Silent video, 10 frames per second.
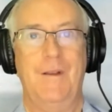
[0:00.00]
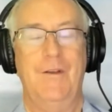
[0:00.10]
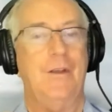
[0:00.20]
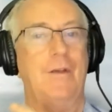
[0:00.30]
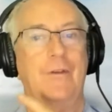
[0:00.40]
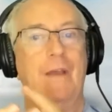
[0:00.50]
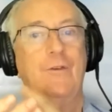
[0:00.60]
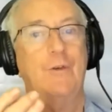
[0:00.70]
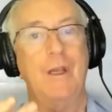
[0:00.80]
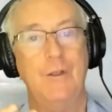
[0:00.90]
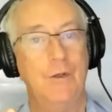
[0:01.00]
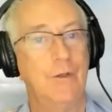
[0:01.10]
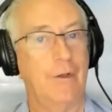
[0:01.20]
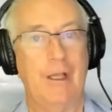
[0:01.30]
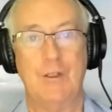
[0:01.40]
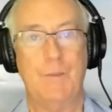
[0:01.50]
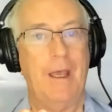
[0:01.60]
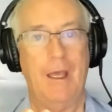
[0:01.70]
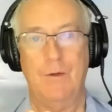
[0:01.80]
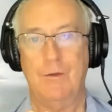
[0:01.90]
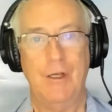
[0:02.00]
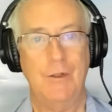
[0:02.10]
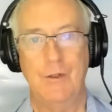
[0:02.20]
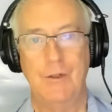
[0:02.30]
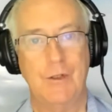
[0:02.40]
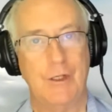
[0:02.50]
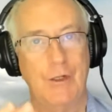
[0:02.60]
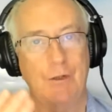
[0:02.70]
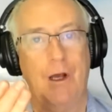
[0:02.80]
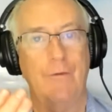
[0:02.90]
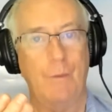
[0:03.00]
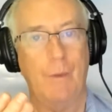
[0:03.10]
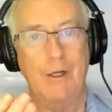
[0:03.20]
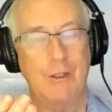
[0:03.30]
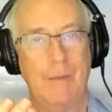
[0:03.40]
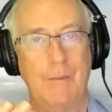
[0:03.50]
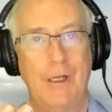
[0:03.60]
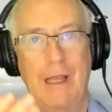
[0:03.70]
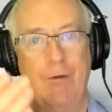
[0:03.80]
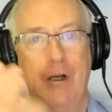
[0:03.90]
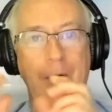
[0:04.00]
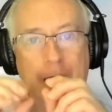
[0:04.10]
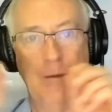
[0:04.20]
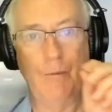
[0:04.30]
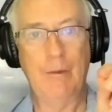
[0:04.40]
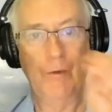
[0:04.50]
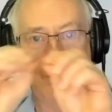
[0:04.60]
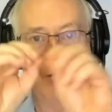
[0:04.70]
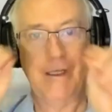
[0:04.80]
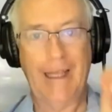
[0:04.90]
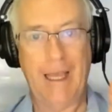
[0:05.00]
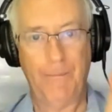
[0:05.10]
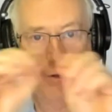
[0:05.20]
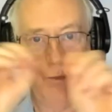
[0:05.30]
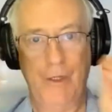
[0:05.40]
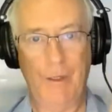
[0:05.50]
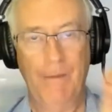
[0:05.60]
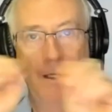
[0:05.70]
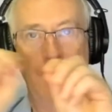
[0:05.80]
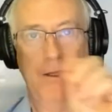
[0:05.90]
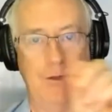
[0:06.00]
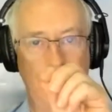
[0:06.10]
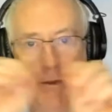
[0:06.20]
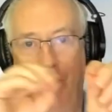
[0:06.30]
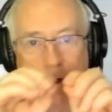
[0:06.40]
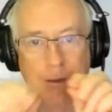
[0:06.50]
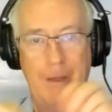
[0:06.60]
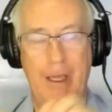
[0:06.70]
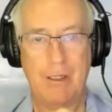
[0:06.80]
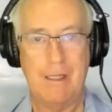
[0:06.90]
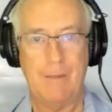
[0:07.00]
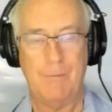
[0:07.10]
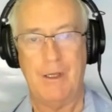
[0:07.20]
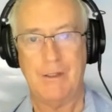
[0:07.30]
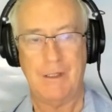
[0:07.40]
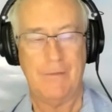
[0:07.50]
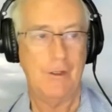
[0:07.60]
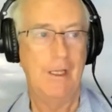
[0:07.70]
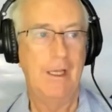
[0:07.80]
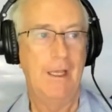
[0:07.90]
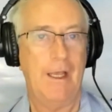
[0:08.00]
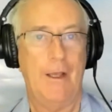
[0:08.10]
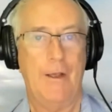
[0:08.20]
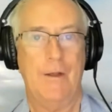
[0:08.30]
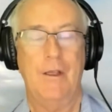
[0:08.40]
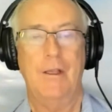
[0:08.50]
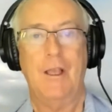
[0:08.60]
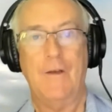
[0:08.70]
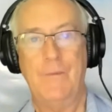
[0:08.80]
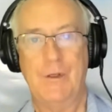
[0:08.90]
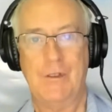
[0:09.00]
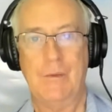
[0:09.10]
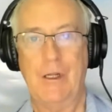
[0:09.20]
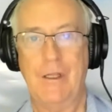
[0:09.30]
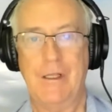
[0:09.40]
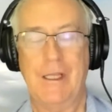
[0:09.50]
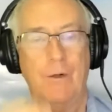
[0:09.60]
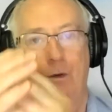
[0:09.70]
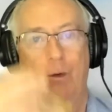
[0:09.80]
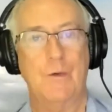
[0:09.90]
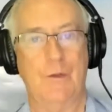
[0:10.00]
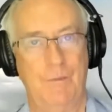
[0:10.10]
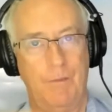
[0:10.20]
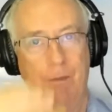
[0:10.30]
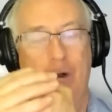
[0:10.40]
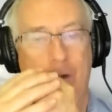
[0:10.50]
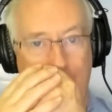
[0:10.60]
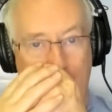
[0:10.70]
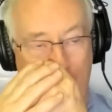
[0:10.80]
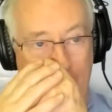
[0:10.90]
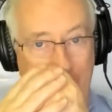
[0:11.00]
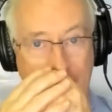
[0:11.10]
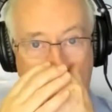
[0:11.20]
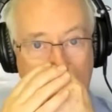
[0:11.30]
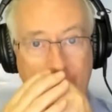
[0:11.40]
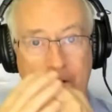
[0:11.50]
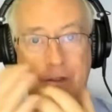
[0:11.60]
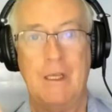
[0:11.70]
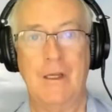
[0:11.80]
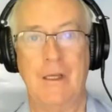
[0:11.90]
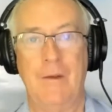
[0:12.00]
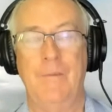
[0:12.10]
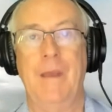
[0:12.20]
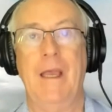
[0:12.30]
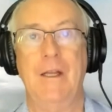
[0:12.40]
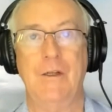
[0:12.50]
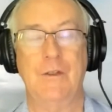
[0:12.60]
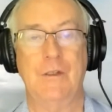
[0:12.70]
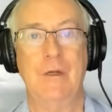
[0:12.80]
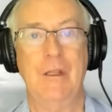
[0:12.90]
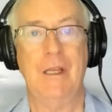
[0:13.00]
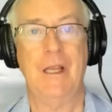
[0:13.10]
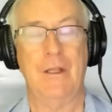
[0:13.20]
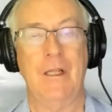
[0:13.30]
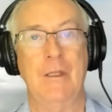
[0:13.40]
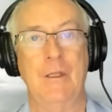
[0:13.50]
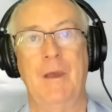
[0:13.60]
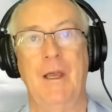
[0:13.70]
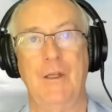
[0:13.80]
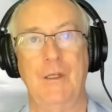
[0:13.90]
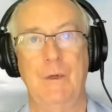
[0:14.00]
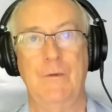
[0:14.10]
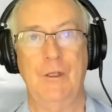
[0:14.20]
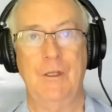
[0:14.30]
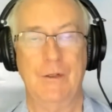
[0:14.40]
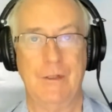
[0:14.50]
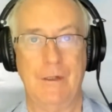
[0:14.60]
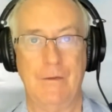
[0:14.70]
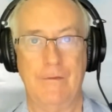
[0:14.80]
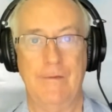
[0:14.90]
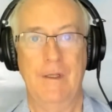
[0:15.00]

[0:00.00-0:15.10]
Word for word: So if you have trade union, well, that's bad. Trade unions are going to drive the wage up. You're going to have an un unemployment, which is the gap between the supply and demand at that price level. Uh, governments do anything, that'll cause it as well. So everything is saying how bad it is to do anything other than let the market do everything itself.